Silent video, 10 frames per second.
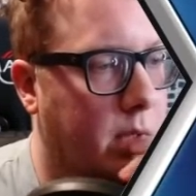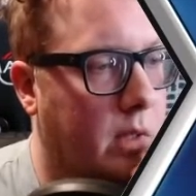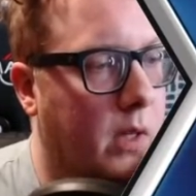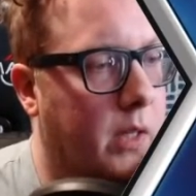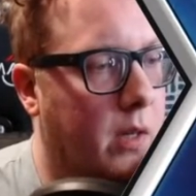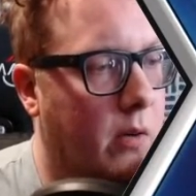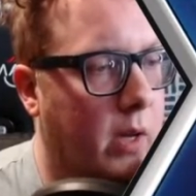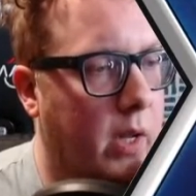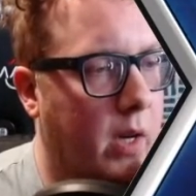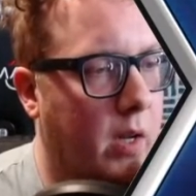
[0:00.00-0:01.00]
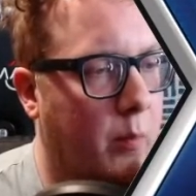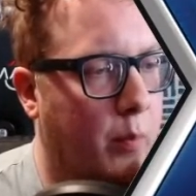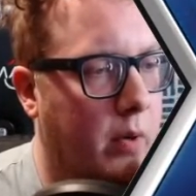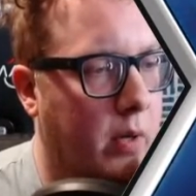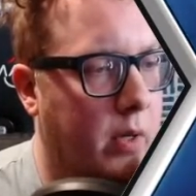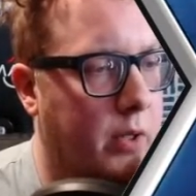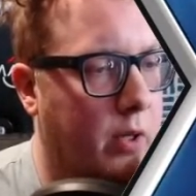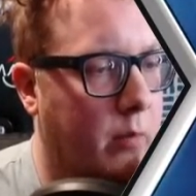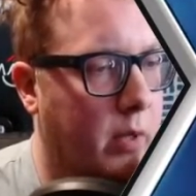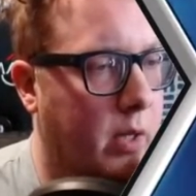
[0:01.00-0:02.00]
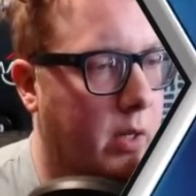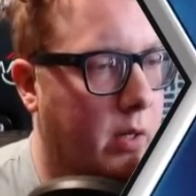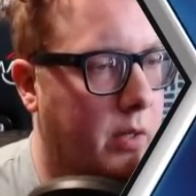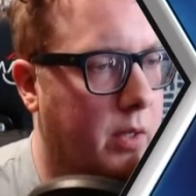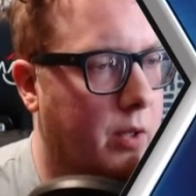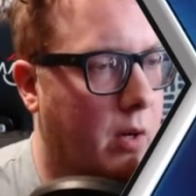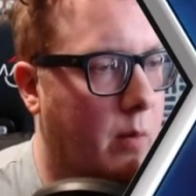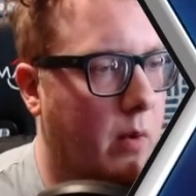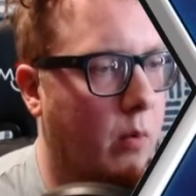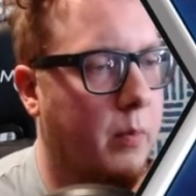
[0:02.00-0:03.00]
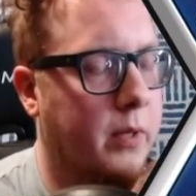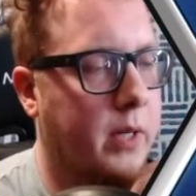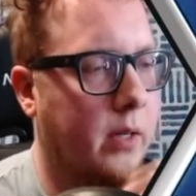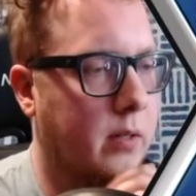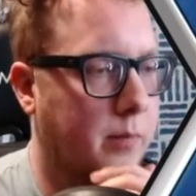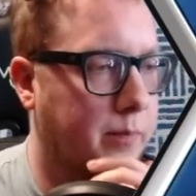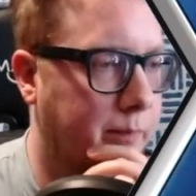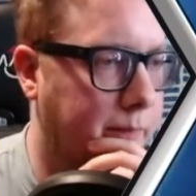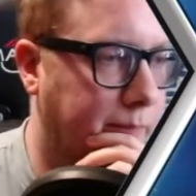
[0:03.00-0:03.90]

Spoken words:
Let's go ahead and put Atuma in here since armor will protect him.